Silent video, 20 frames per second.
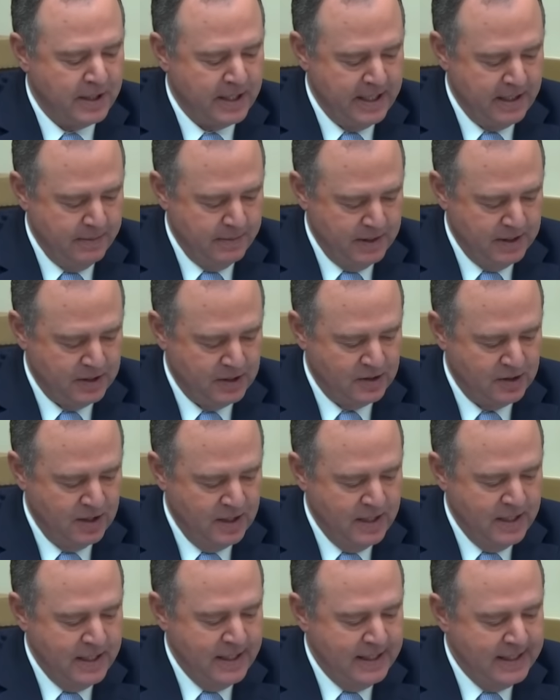indictments.
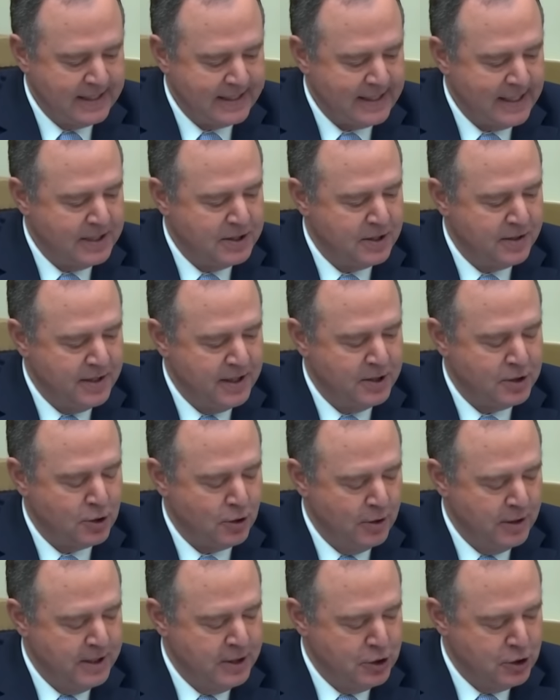He said to the
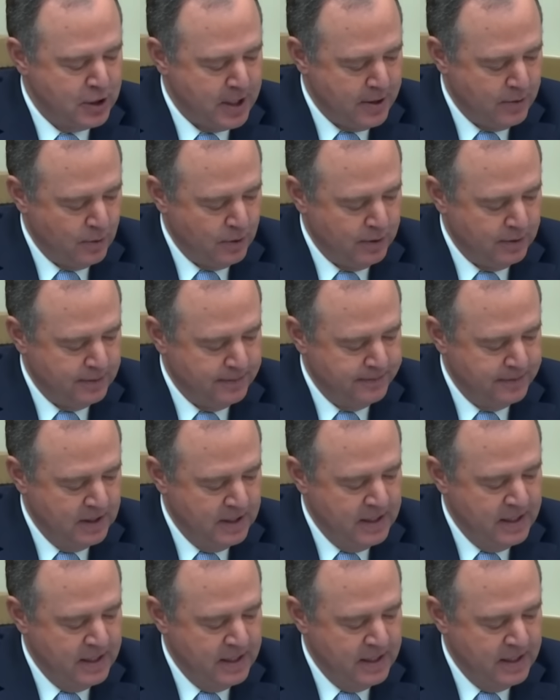Attorney General,